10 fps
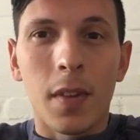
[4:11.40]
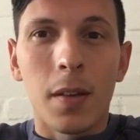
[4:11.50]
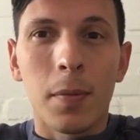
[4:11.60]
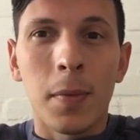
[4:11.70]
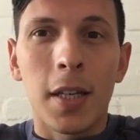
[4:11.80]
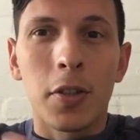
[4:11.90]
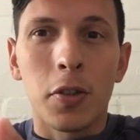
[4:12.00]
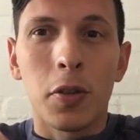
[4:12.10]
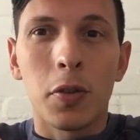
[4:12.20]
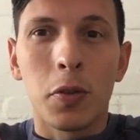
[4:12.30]
Make
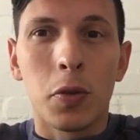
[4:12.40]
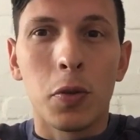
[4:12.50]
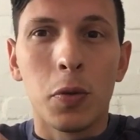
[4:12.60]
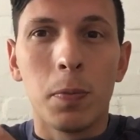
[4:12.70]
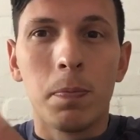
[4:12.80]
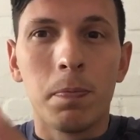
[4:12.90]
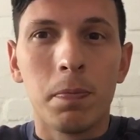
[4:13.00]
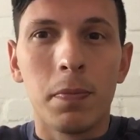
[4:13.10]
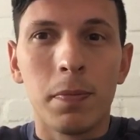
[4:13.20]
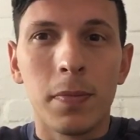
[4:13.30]
sure to
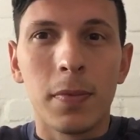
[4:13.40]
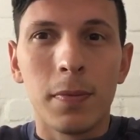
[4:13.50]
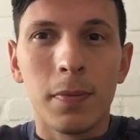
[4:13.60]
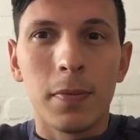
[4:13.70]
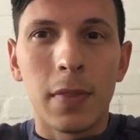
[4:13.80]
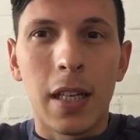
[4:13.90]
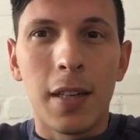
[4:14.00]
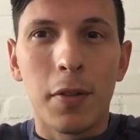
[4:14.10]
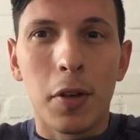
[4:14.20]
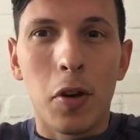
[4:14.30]

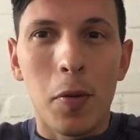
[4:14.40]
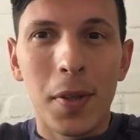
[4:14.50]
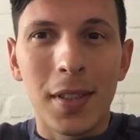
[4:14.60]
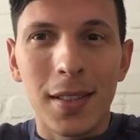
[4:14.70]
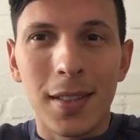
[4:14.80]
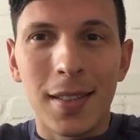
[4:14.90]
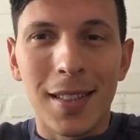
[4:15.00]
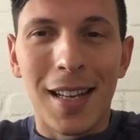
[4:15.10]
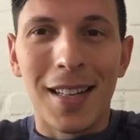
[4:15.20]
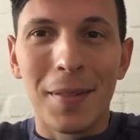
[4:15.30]
leave your comments
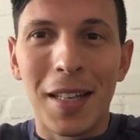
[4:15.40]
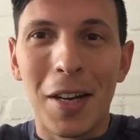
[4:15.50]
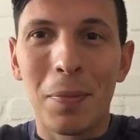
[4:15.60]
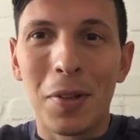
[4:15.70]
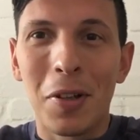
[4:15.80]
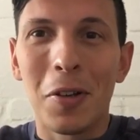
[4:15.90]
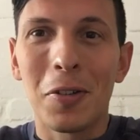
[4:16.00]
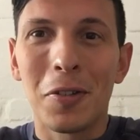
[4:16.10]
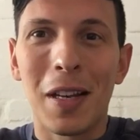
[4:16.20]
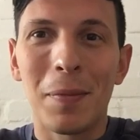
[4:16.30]
down below
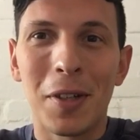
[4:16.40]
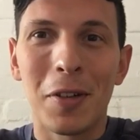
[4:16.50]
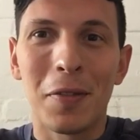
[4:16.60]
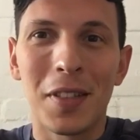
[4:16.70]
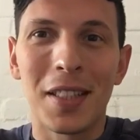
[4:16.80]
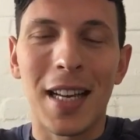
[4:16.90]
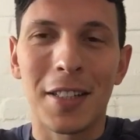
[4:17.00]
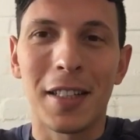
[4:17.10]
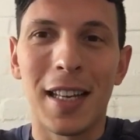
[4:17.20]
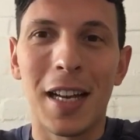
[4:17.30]
to let me know if this
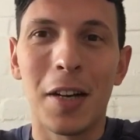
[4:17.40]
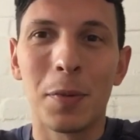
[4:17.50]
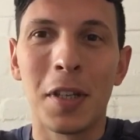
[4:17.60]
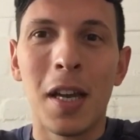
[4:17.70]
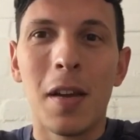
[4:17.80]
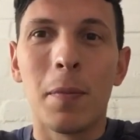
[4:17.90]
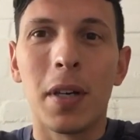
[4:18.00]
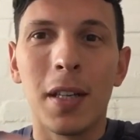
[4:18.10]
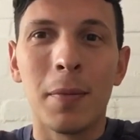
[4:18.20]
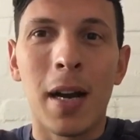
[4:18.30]
actually helps.
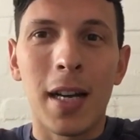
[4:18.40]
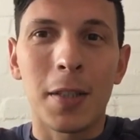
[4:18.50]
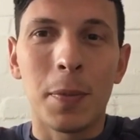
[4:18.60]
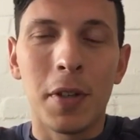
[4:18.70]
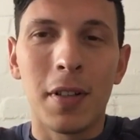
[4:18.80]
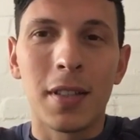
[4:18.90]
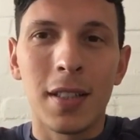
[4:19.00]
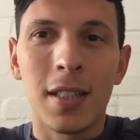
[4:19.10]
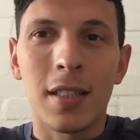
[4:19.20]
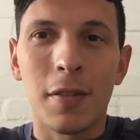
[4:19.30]
But in my experience,
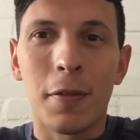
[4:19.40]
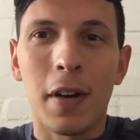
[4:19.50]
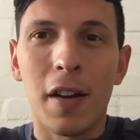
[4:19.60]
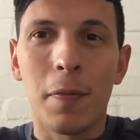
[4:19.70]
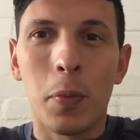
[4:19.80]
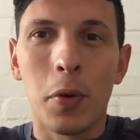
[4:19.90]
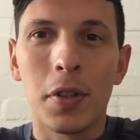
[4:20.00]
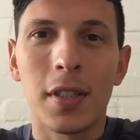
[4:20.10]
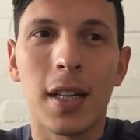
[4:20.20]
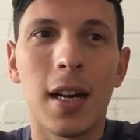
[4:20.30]
these are the 5
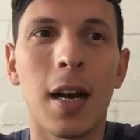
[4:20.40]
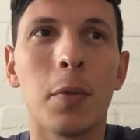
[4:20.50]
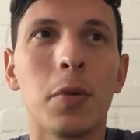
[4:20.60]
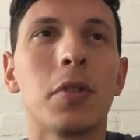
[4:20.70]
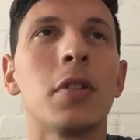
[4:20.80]
points that I would